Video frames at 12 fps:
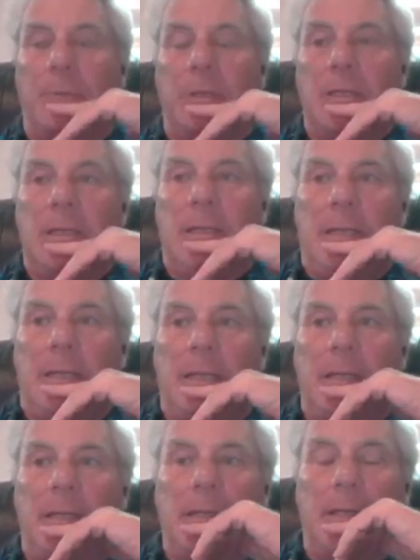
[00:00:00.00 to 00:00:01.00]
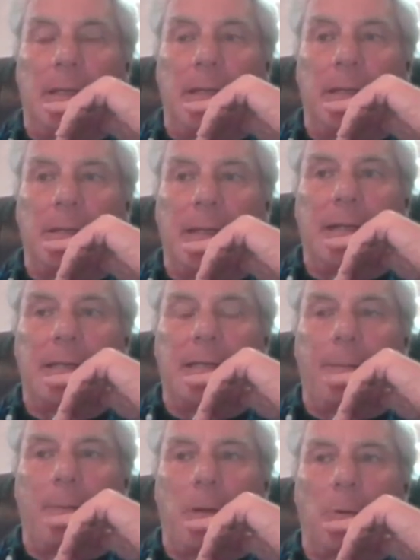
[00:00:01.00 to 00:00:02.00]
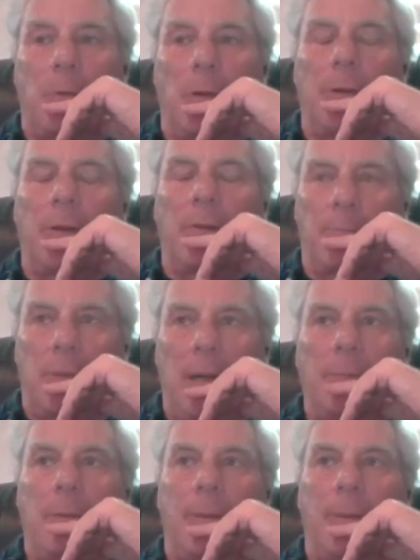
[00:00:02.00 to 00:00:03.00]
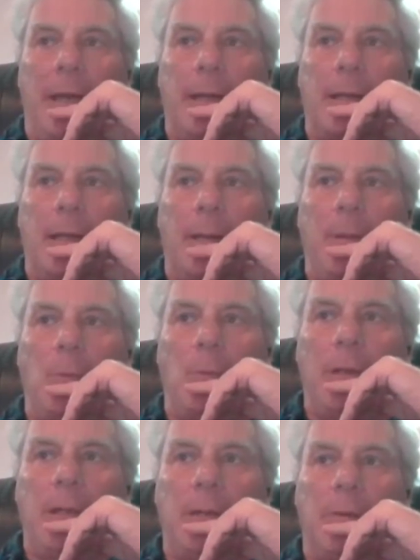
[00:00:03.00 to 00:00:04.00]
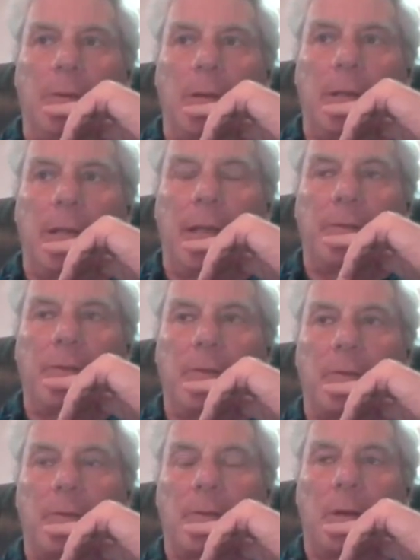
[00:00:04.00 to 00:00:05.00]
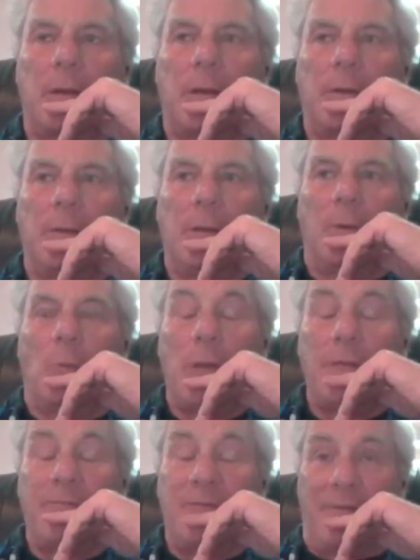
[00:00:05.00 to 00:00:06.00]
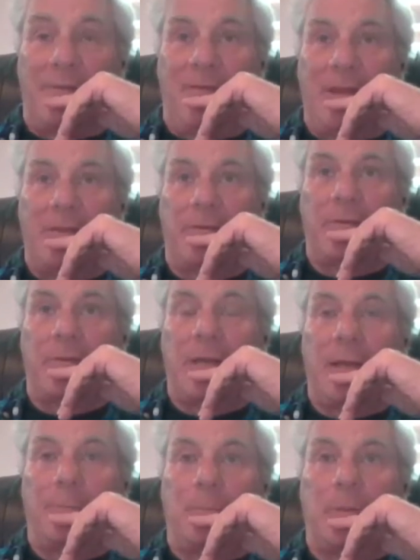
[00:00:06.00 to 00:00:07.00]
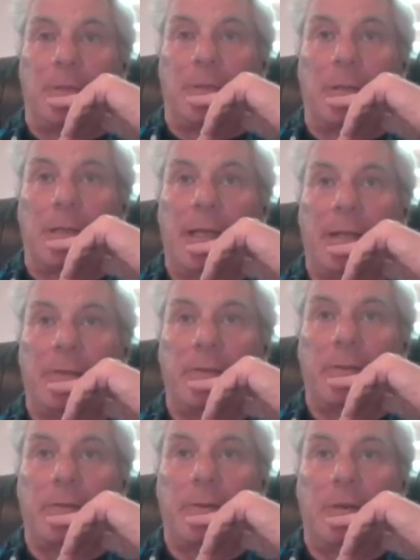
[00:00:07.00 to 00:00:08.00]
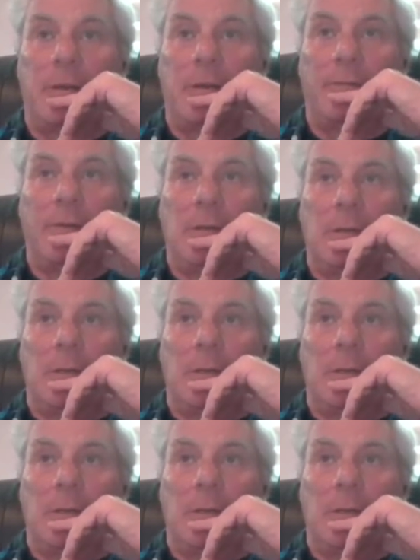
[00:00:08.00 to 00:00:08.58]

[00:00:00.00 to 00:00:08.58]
but in the academic world, it's problematic. I mean, there are cases, we've not faced this yet, but there are cases of